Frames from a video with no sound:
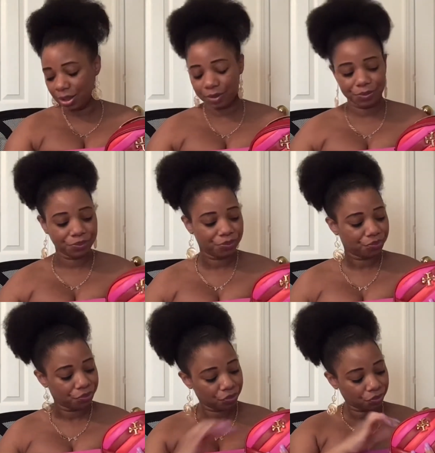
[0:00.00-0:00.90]

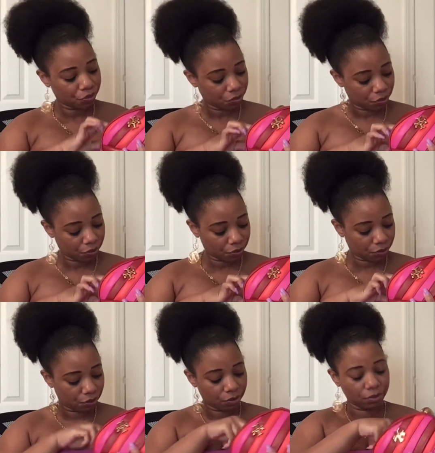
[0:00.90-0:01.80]

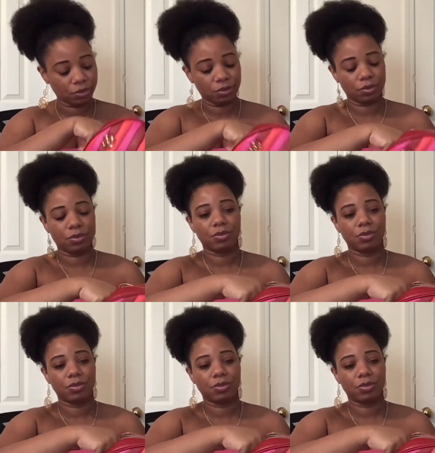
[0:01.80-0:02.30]
(silence)